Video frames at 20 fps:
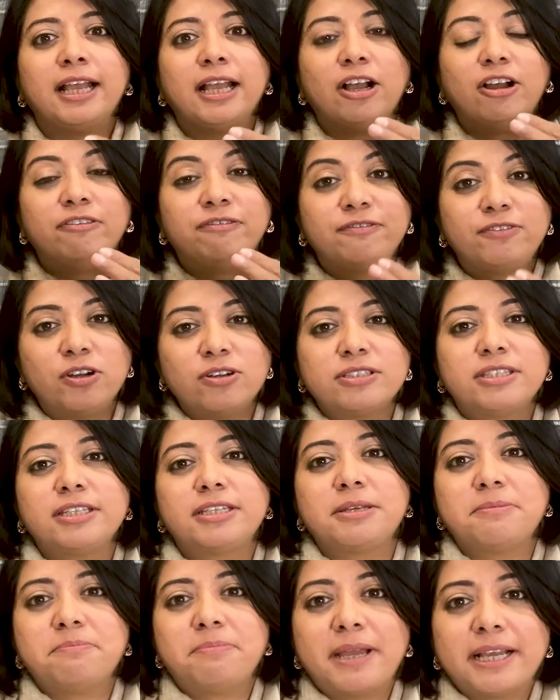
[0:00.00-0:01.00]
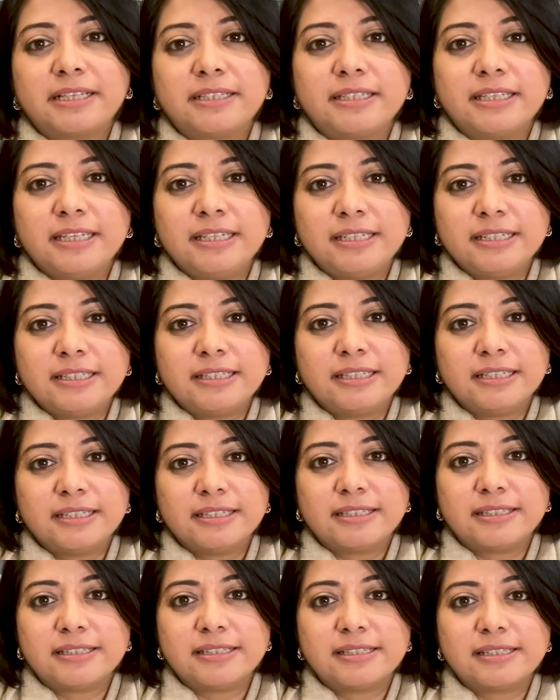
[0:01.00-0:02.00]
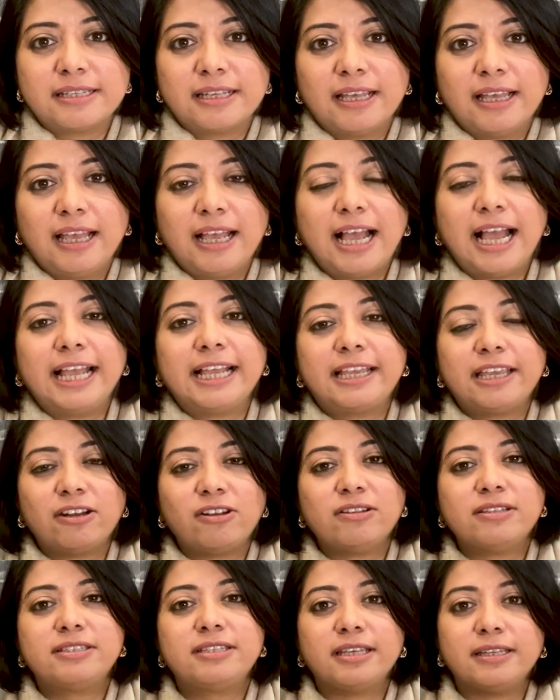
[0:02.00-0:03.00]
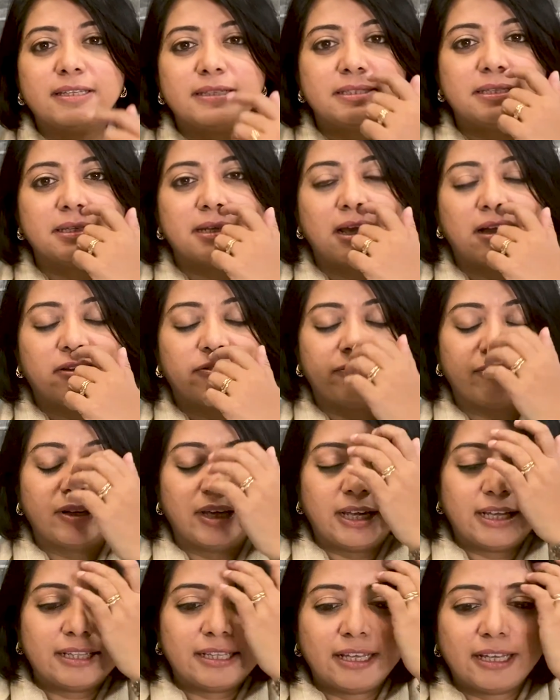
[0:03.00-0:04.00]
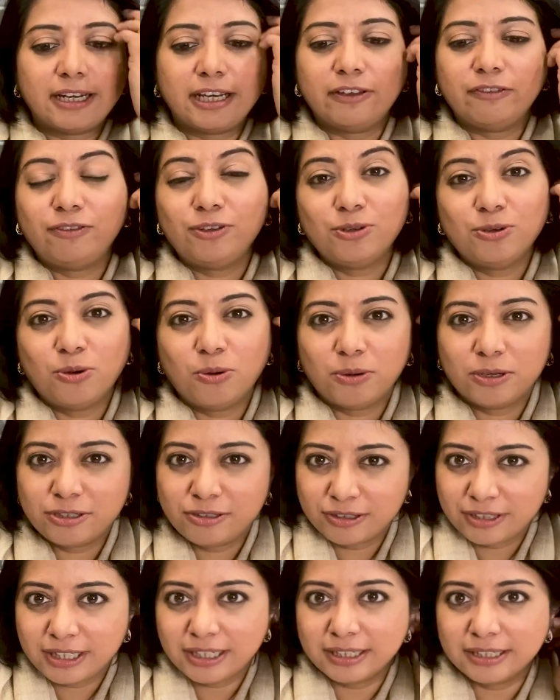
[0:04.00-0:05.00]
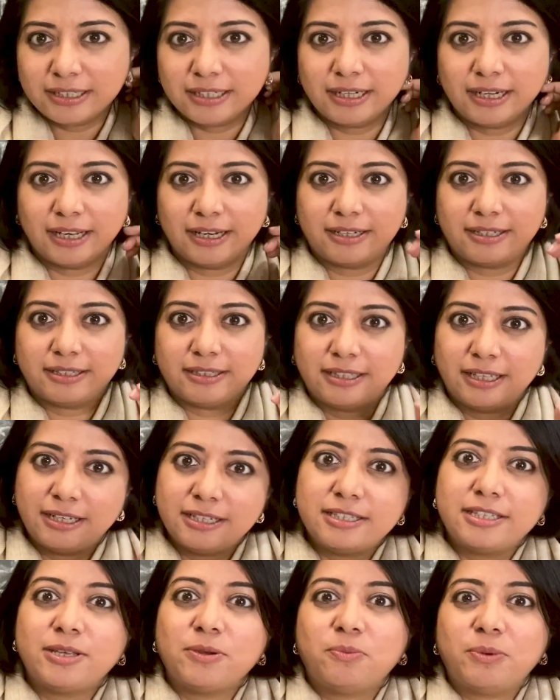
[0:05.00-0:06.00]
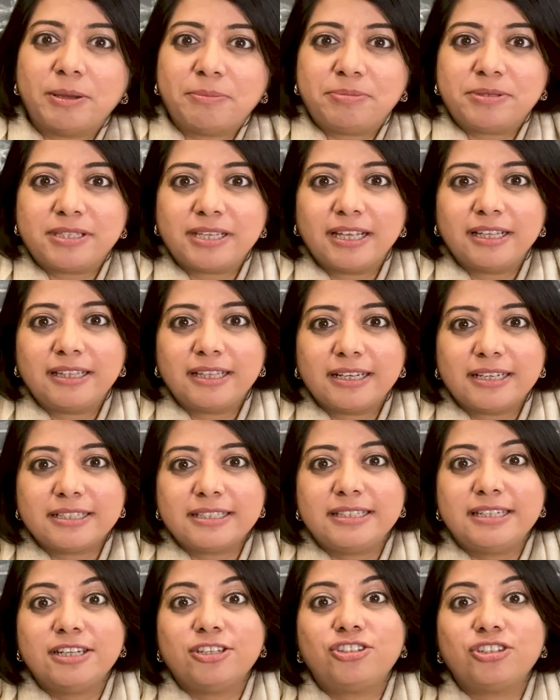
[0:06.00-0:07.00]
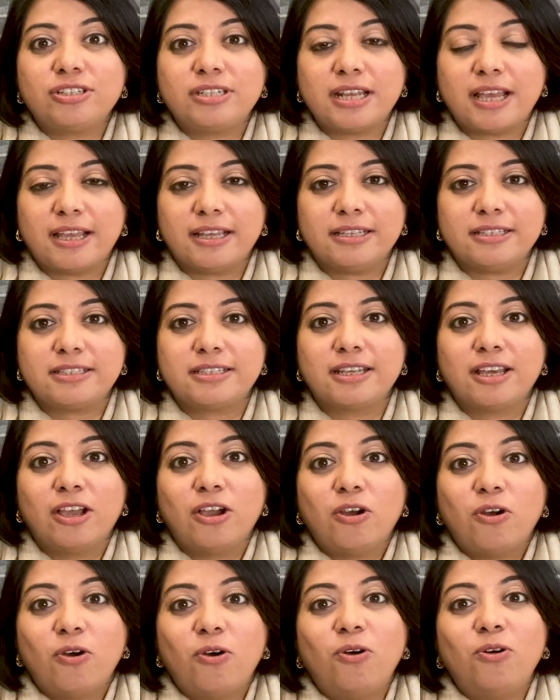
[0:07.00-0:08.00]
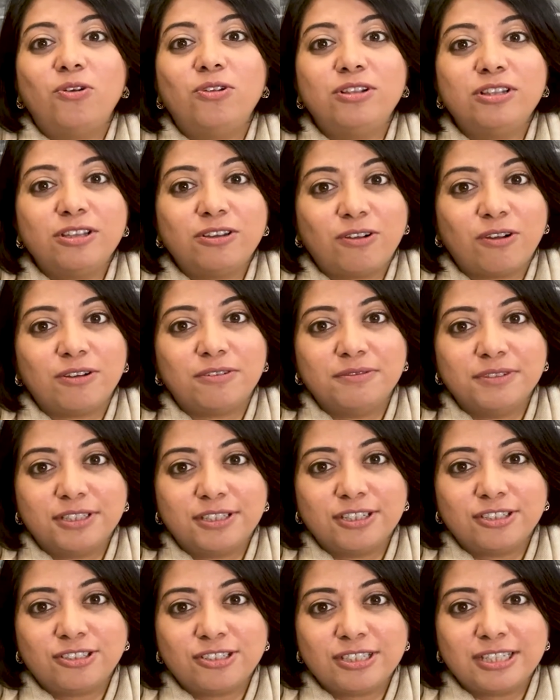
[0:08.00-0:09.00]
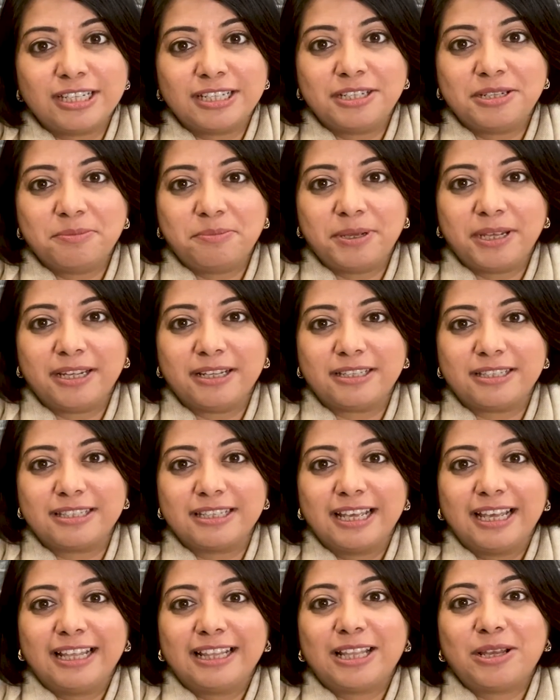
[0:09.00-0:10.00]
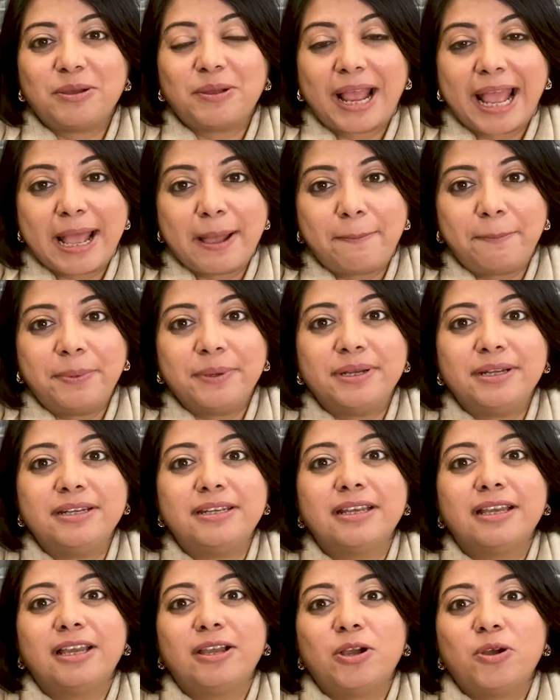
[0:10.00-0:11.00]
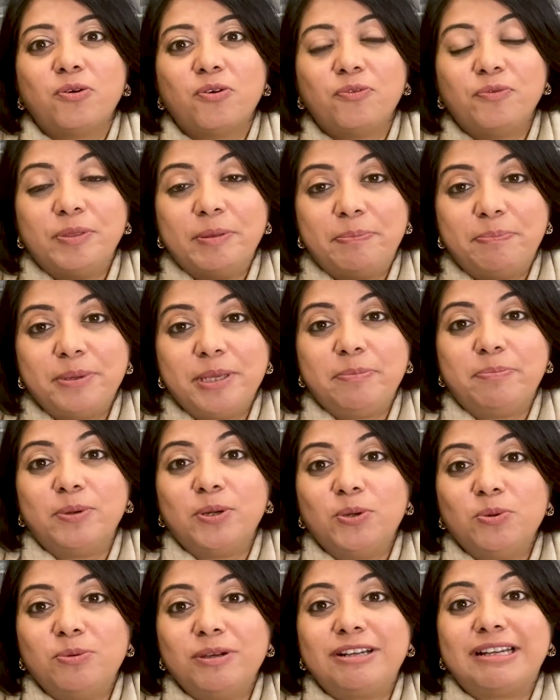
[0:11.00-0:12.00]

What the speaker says: Of course it impacts Indian citizens. I cannot say this enough, that if you go onto the internet, there is a website that has digitized all the conversations and debates that have happened from the people who were